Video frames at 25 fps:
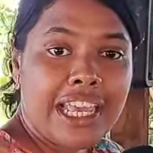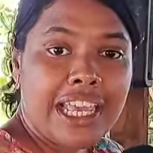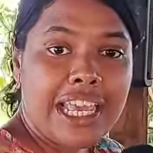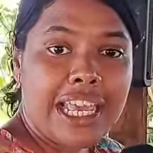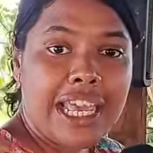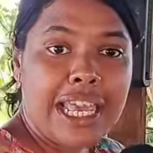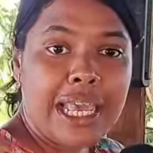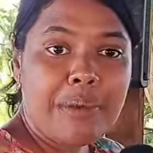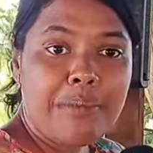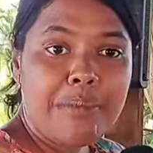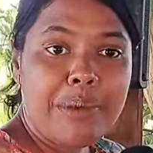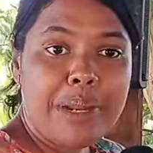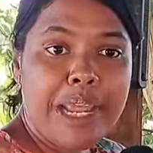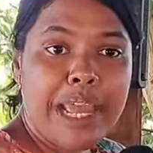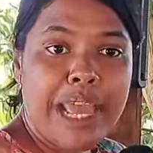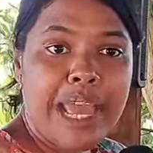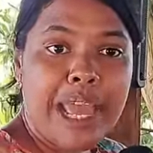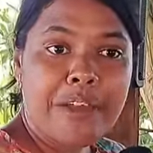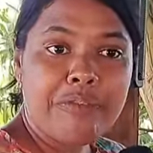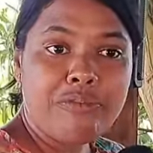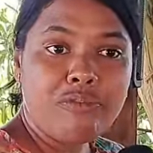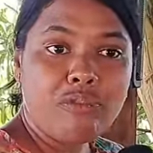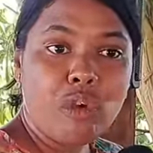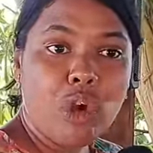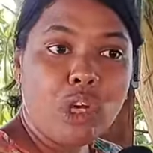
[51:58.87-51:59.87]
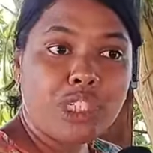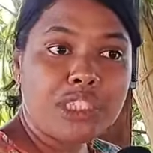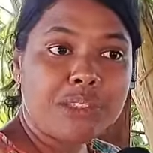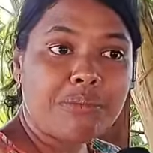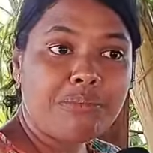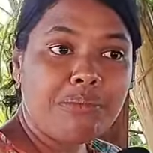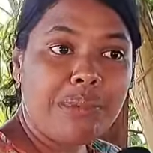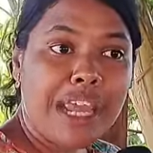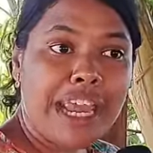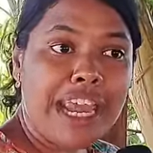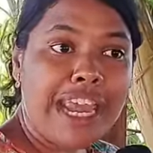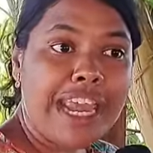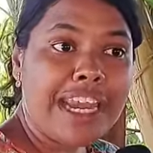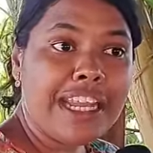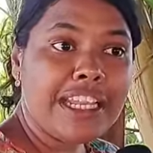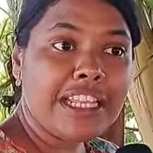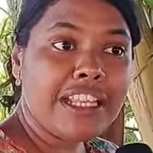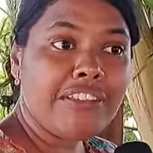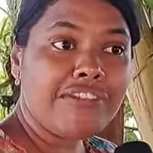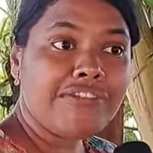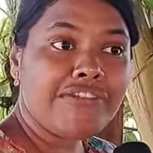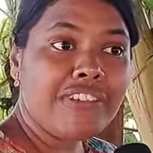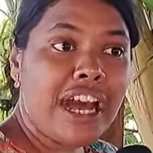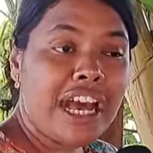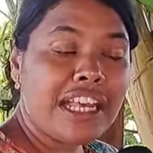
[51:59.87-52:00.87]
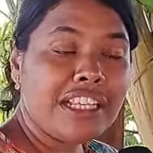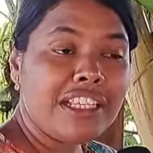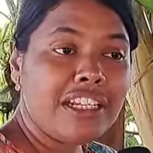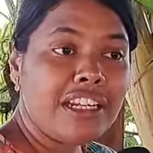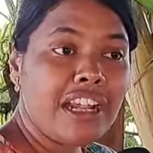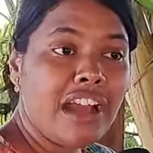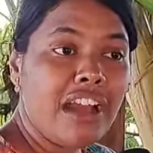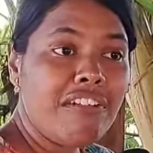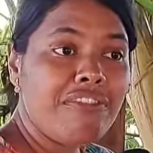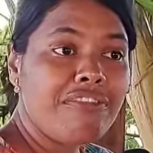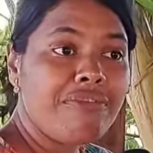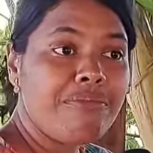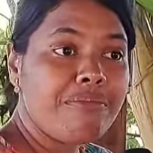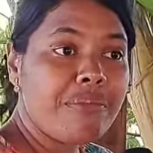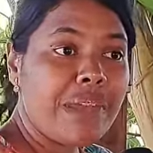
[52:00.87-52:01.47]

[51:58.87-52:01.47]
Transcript: Abraham was made the father of